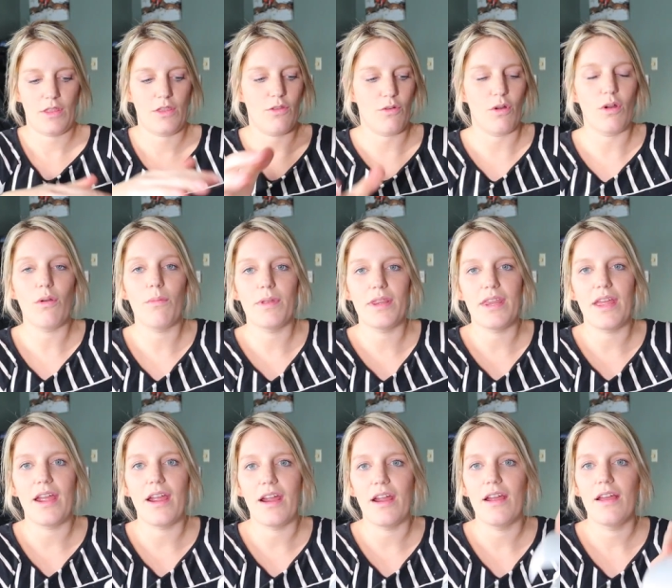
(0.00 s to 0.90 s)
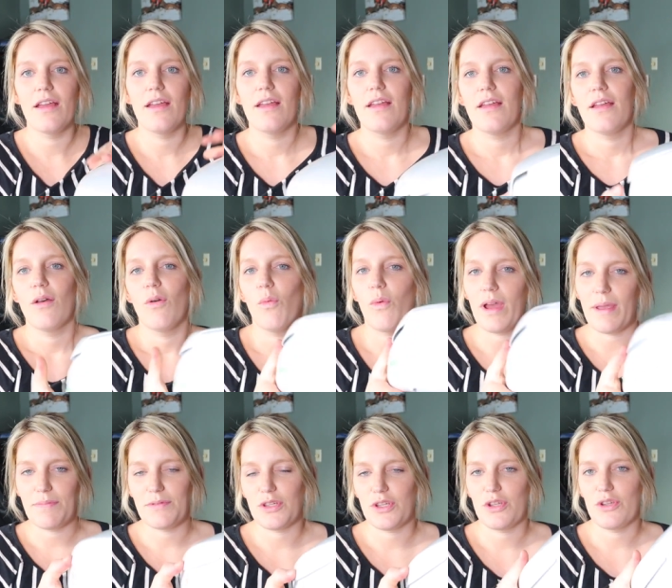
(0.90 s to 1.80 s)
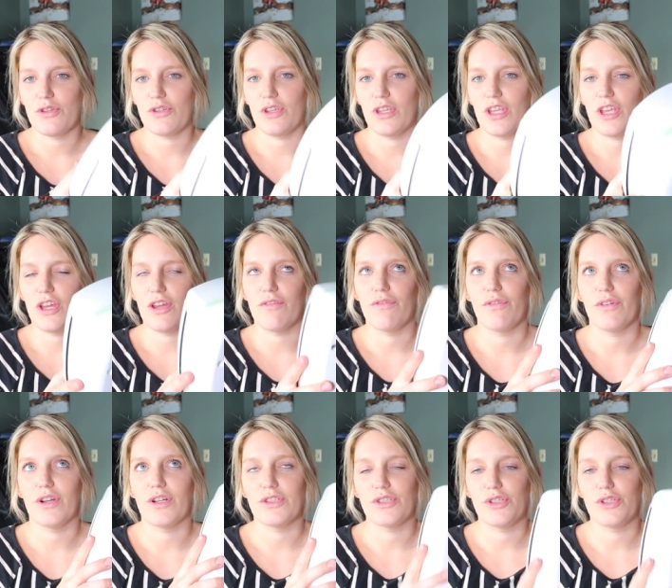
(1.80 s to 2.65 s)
throw them in there. Wipes are usually good for